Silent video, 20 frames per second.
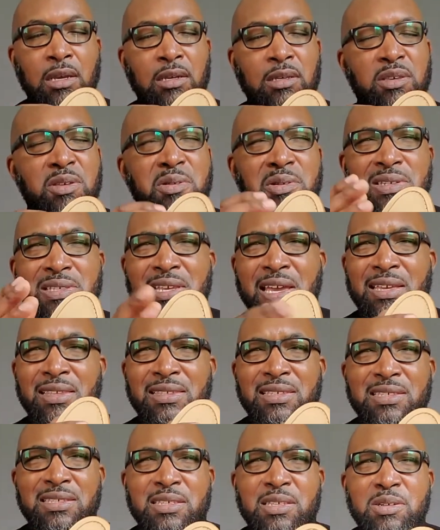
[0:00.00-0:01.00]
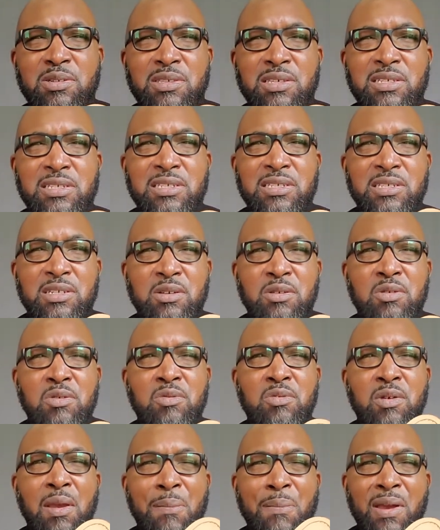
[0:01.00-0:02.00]
You can take this to the shoe
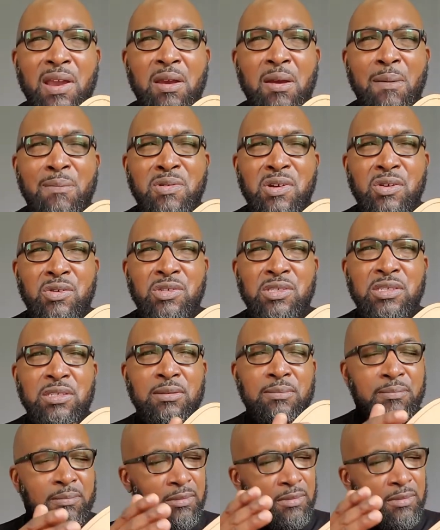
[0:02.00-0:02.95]
repair person